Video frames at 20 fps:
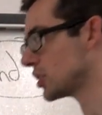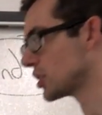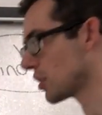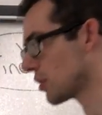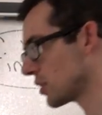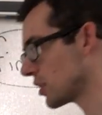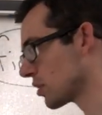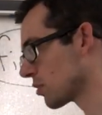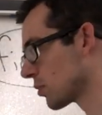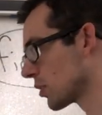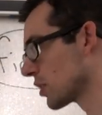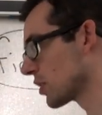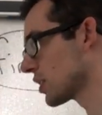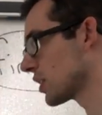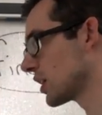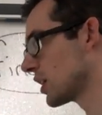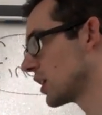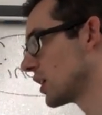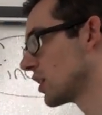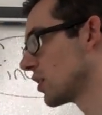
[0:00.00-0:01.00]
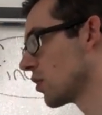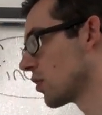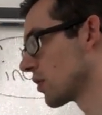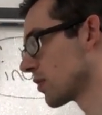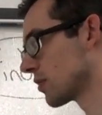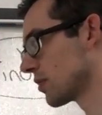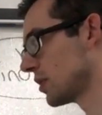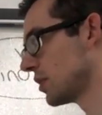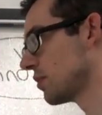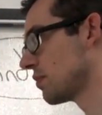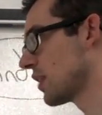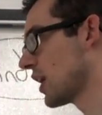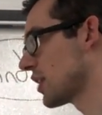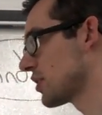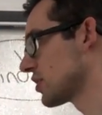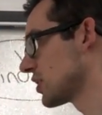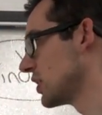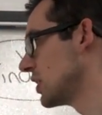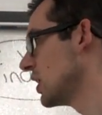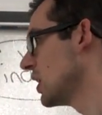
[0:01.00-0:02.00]
showing your work in an orderly
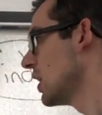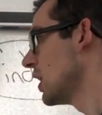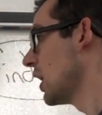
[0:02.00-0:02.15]
fashion,